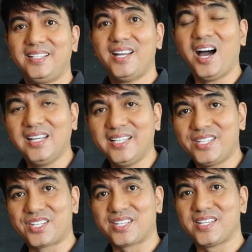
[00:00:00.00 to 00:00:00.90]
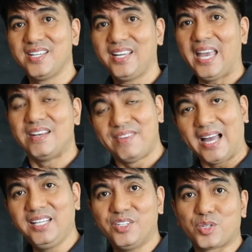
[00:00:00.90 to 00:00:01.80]
knowledge, and
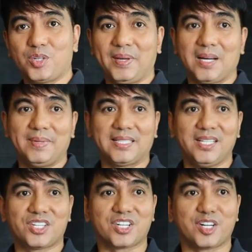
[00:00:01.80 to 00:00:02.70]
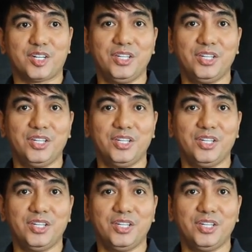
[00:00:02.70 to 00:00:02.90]
values to become a teacher.